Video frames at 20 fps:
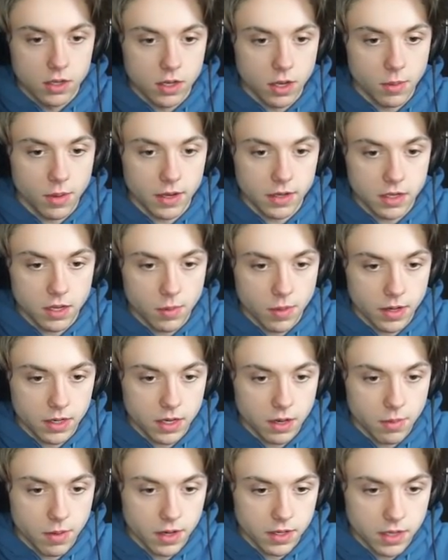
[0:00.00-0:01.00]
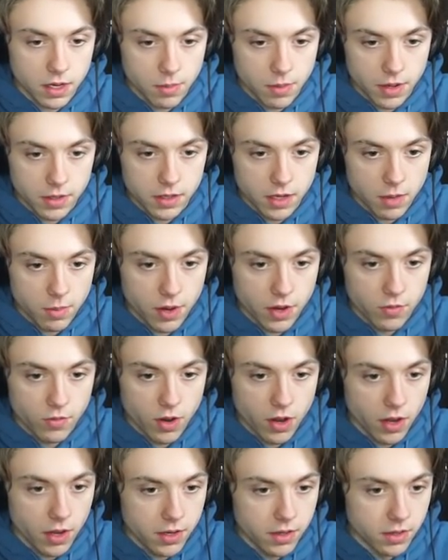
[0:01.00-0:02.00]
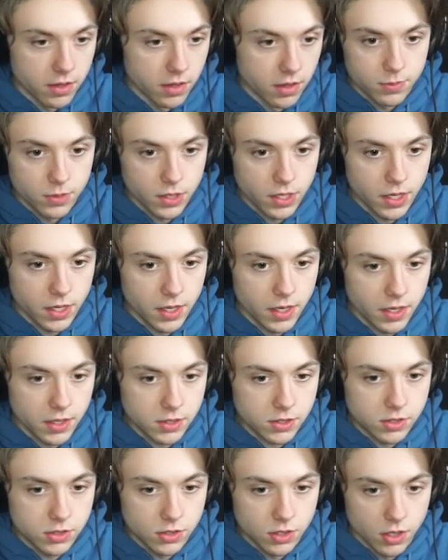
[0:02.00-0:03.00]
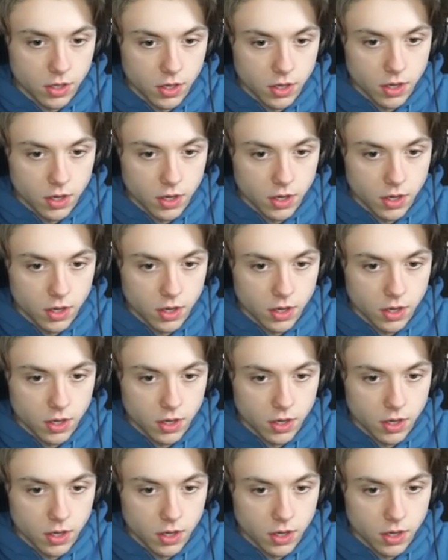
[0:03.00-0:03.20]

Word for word: Come on, come on, come on, come on, come on, run. Please.